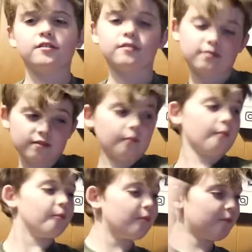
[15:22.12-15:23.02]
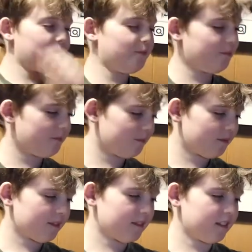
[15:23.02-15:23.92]

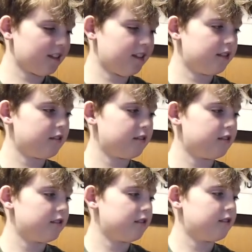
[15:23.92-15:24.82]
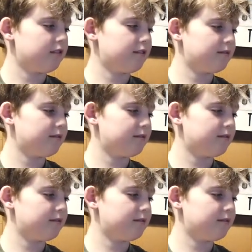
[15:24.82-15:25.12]
[no speech]